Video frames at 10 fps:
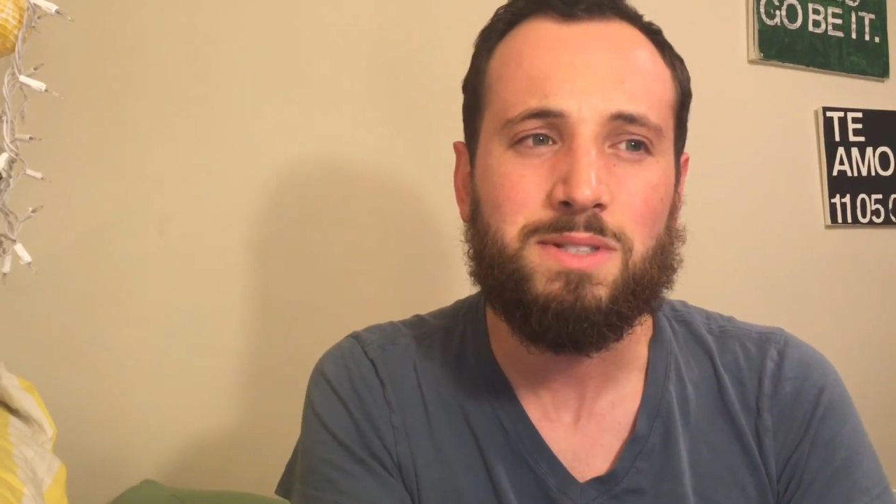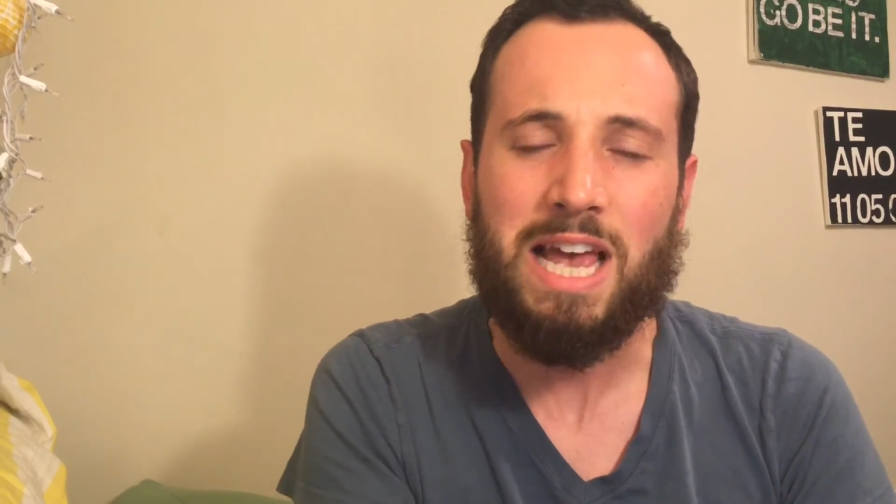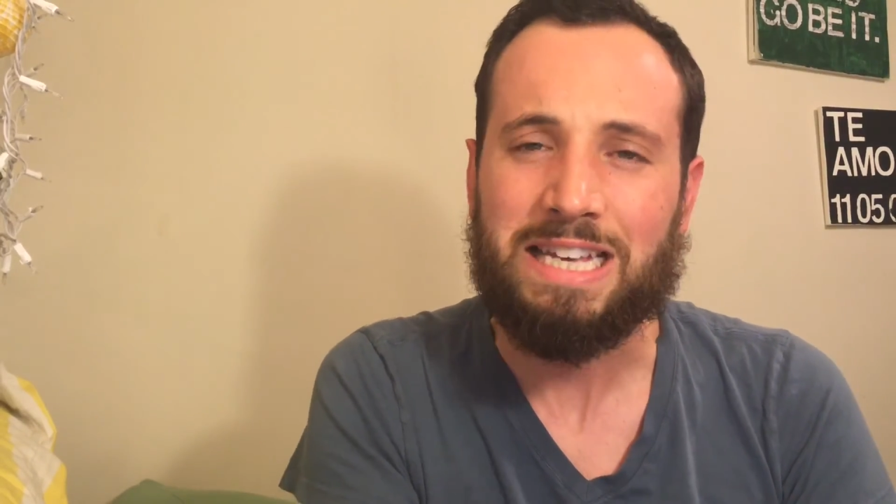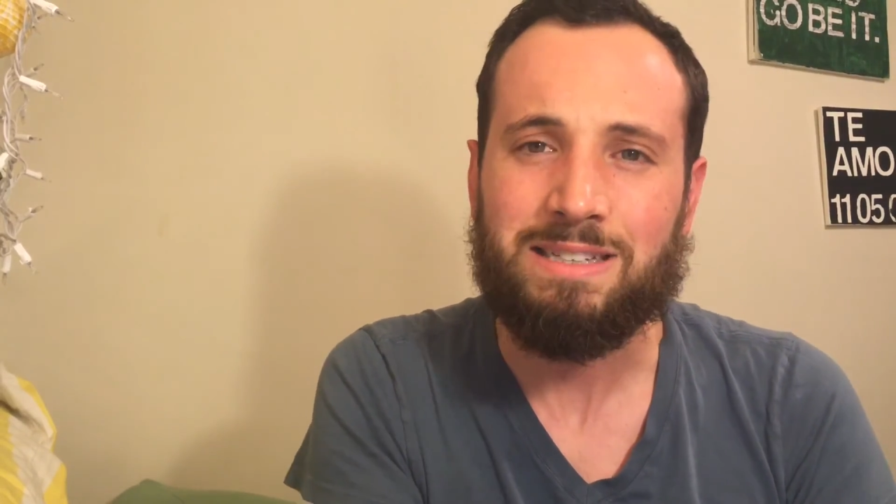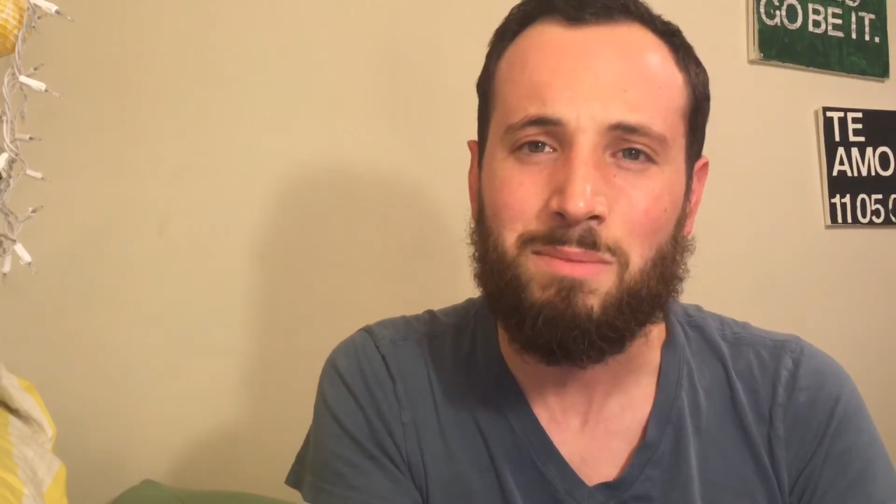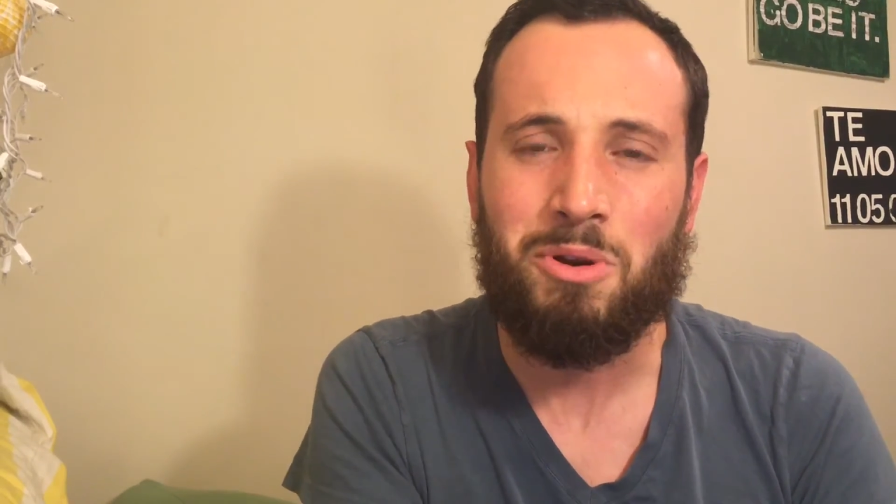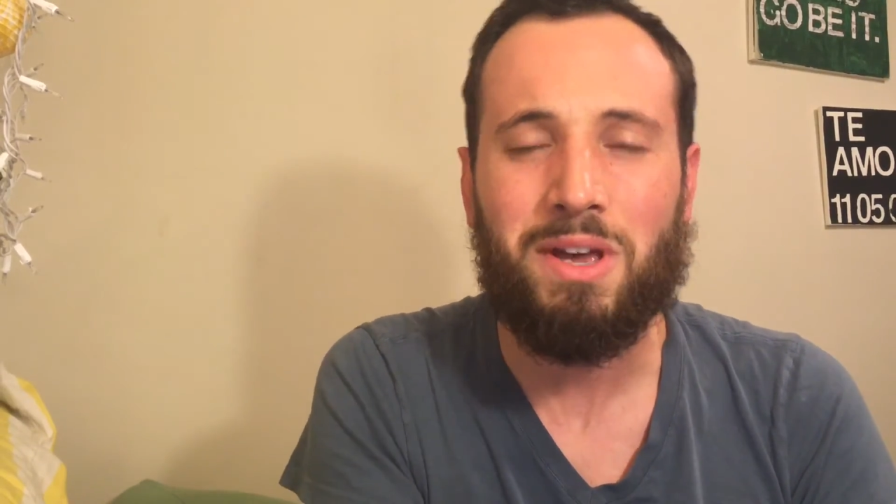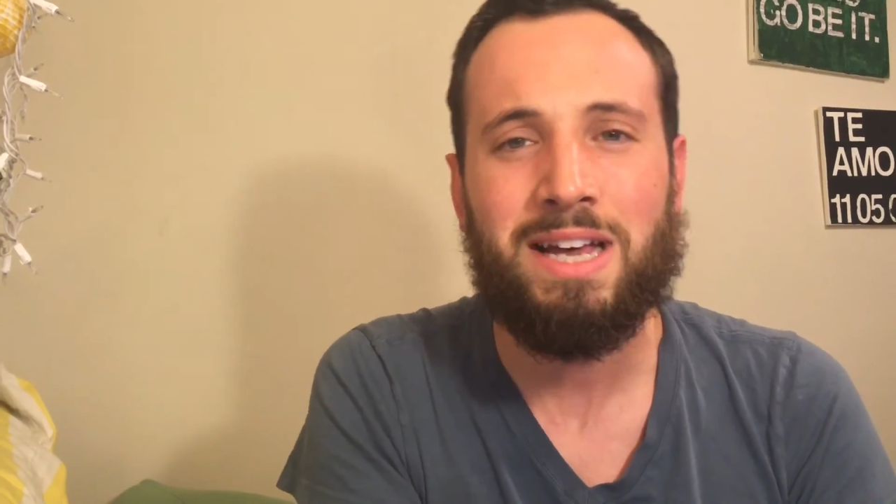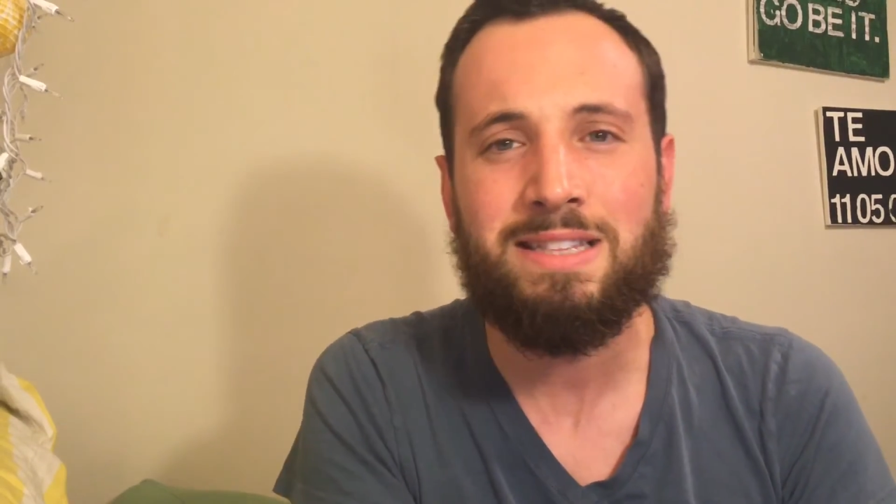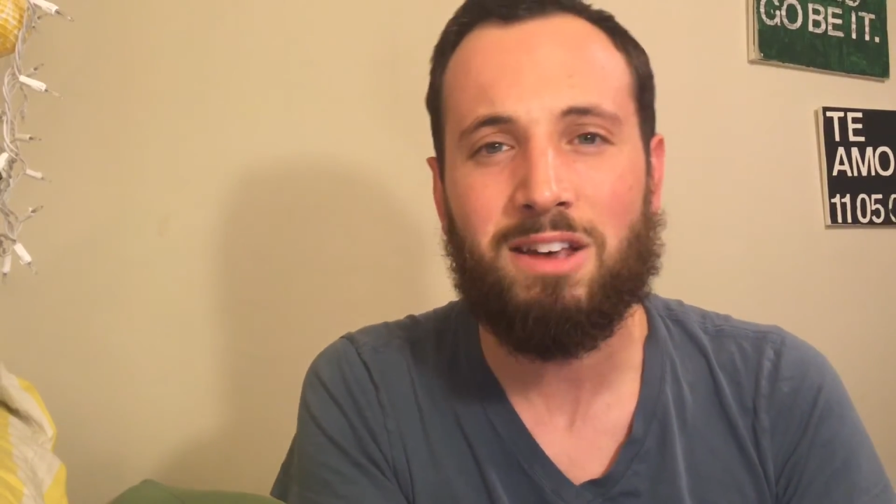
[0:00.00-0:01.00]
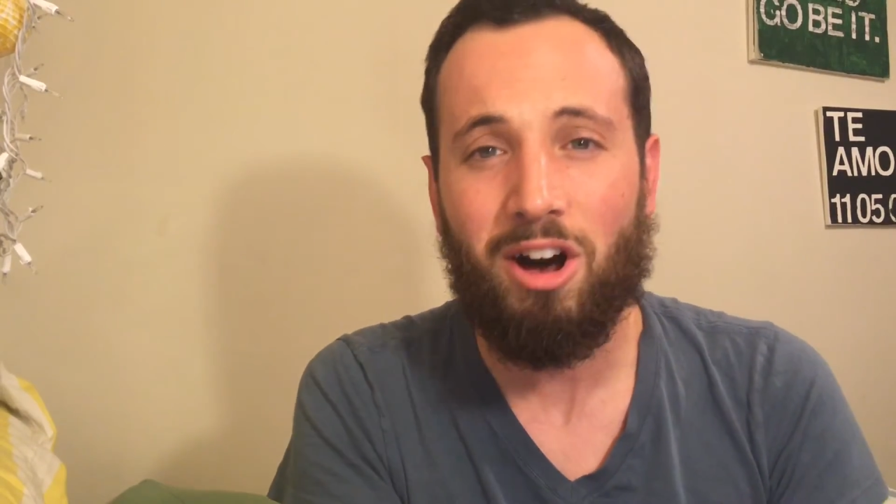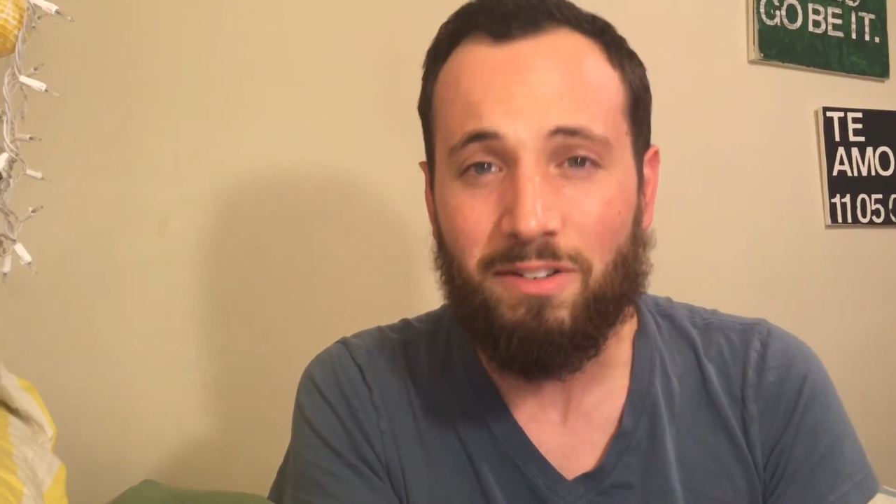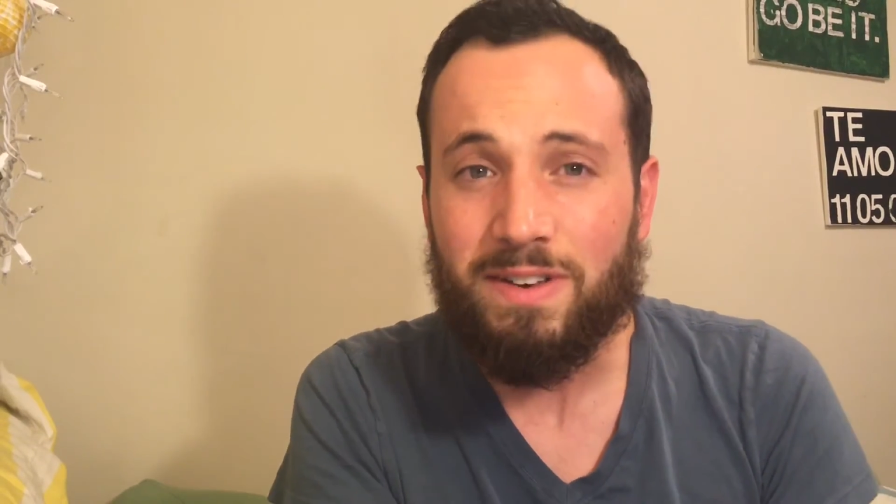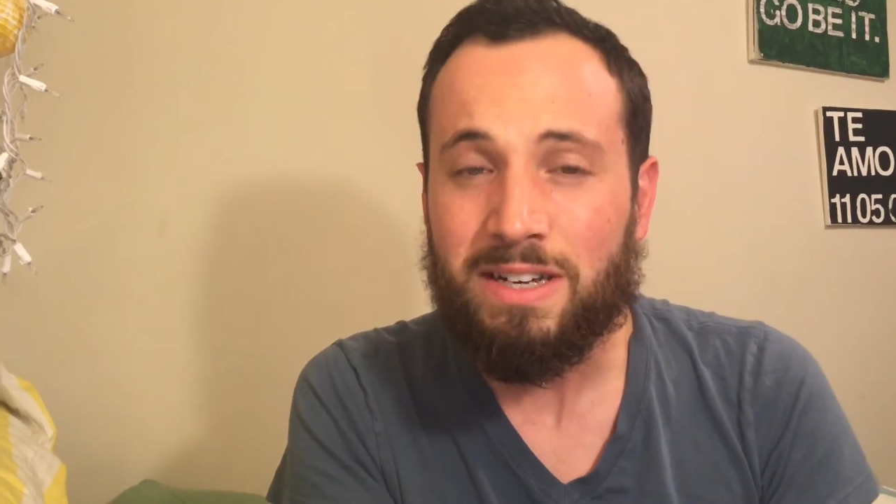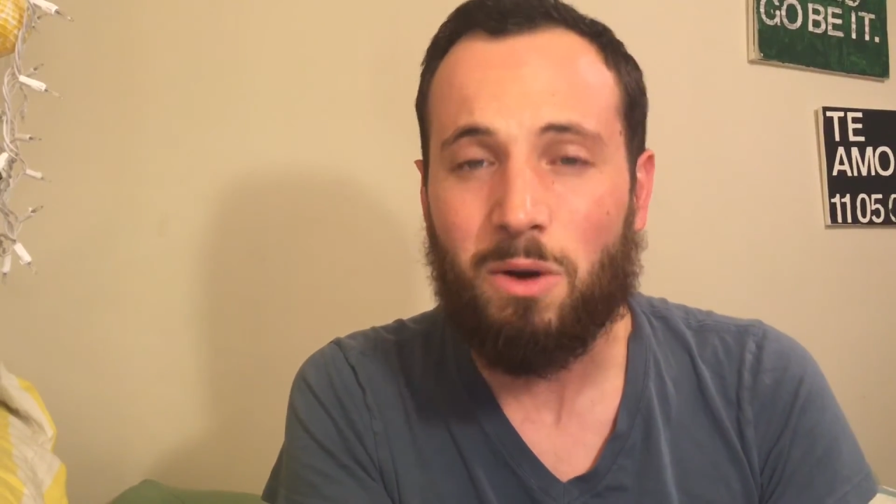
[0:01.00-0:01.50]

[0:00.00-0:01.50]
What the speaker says: text emoticons often,